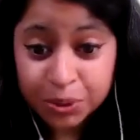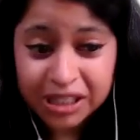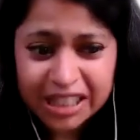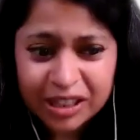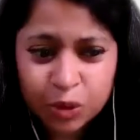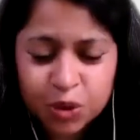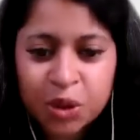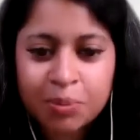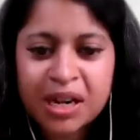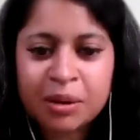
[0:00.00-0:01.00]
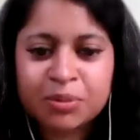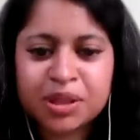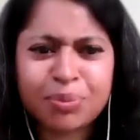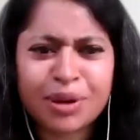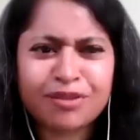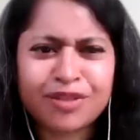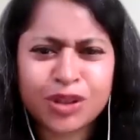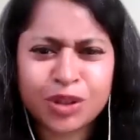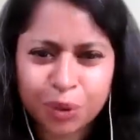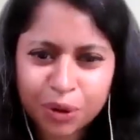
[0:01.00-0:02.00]
but it also becomes a bit of a
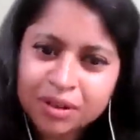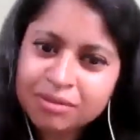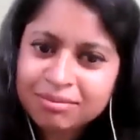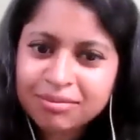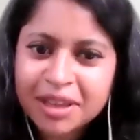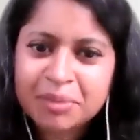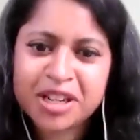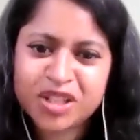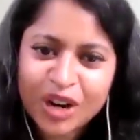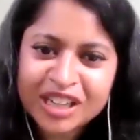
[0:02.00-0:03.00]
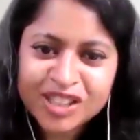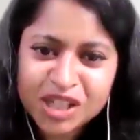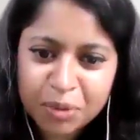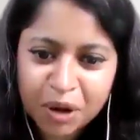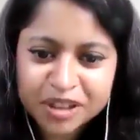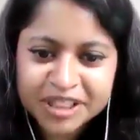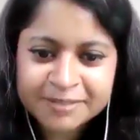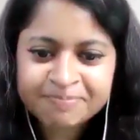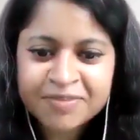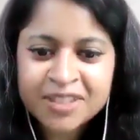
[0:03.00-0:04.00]
chore in my strategy box.